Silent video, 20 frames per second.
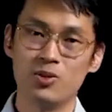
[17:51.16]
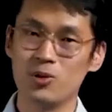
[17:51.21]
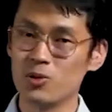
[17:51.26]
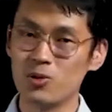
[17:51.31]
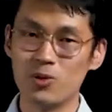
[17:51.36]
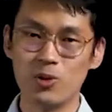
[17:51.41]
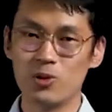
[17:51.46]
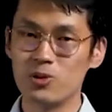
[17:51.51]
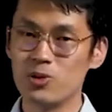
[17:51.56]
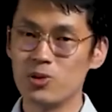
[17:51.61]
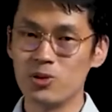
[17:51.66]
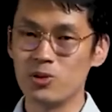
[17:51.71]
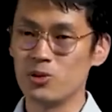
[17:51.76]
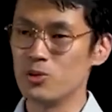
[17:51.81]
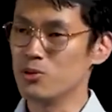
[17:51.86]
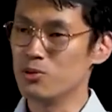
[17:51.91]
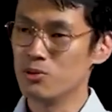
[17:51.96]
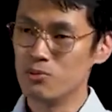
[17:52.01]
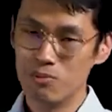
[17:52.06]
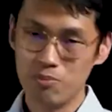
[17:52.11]
don't go
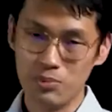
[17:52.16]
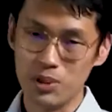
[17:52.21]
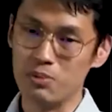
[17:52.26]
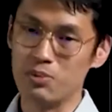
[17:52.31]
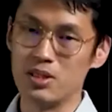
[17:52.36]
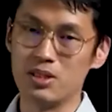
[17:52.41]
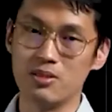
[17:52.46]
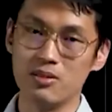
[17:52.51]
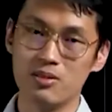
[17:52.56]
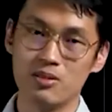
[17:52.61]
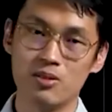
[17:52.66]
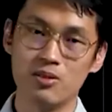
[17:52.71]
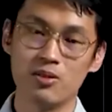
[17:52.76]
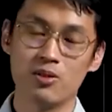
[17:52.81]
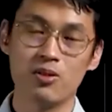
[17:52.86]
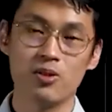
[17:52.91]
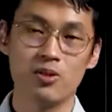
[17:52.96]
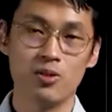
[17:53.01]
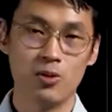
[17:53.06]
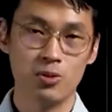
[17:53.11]
to people.
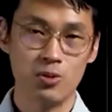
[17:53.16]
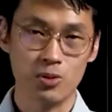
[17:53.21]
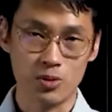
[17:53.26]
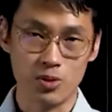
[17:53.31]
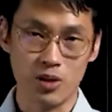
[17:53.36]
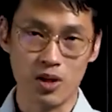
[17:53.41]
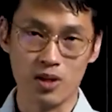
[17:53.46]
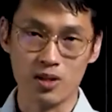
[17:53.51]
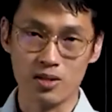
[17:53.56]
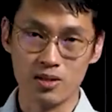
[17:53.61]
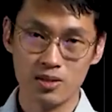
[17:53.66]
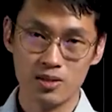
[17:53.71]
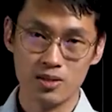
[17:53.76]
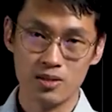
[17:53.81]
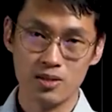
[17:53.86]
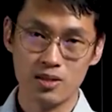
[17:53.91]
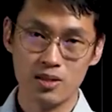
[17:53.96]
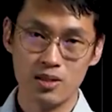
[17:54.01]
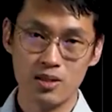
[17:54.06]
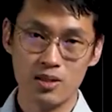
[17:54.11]
Go to God.
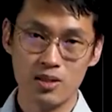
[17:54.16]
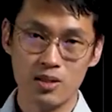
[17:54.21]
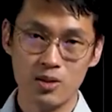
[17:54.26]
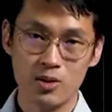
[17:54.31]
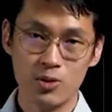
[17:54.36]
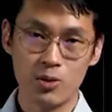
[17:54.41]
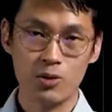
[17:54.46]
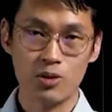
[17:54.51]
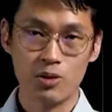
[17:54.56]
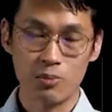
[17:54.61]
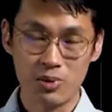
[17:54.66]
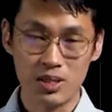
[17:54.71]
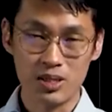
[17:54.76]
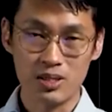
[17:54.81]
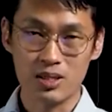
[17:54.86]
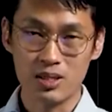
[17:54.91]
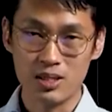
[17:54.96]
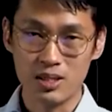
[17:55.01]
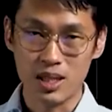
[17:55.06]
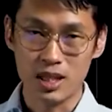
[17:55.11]
Go to the
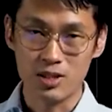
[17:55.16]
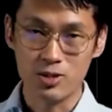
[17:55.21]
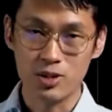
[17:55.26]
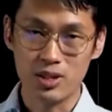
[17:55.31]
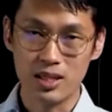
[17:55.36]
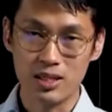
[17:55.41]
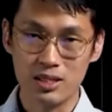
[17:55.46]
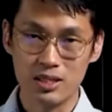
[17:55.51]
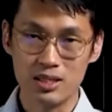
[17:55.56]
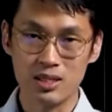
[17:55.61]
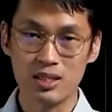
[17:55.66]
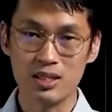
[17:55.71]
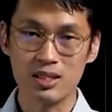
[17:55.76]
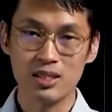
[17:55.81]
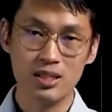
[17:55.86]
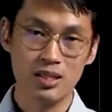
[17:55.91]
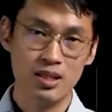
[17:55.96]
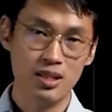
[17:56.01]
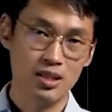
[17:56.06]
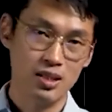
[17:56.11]
person that actually can
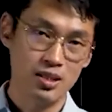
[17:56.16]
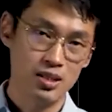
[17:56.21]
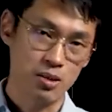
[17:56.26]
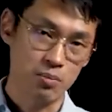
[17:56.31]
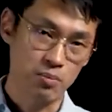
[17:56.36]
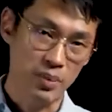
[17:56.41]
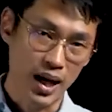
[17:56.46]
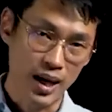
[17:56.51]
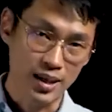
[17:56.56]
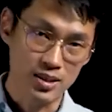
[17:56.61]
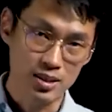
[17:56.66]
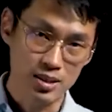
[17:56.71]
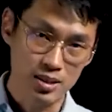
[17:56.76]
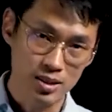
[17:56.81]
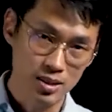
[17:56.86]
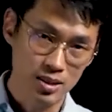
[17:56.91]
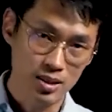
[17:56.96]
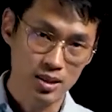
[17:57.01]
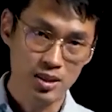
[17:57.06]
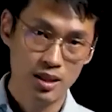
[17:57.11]
see the
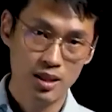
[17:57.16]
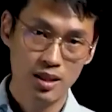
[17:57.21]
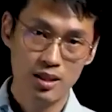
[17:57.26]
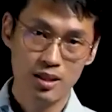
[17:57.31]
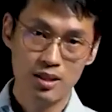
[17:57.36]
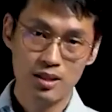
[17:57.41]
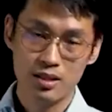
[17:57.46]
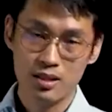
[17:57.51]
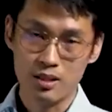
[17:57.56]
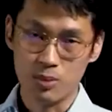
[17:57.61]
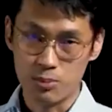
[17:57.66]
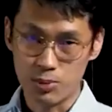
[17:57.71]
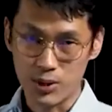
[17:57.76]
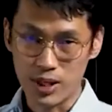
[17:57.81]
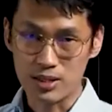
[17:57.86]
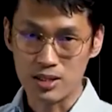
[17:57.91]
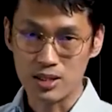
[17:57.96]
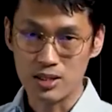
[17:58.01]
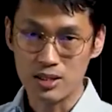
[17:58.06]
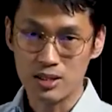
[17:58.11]
past, the
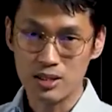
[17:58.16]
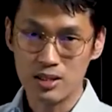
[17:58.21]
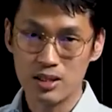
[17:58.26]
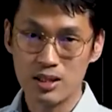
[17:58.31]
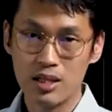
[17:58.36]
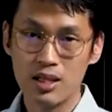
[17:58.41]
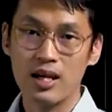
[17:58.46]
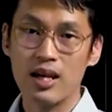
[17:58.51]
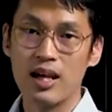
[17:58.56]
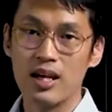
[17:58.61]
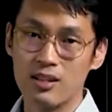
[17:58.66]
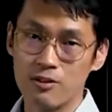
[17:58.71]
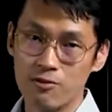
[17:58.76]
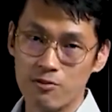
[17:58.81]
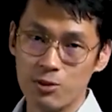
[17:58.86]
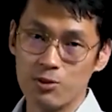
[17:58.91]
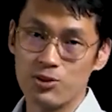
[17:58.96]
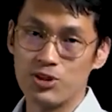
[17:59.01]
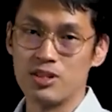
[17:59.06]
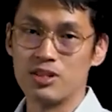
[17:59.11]
present, and the
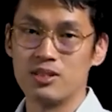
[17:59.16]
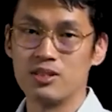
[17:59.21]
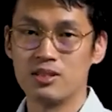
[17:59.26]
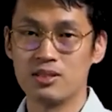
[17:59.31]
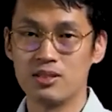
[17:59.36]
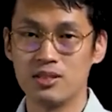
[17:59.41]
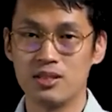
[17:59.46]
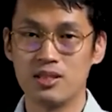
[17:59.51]
future.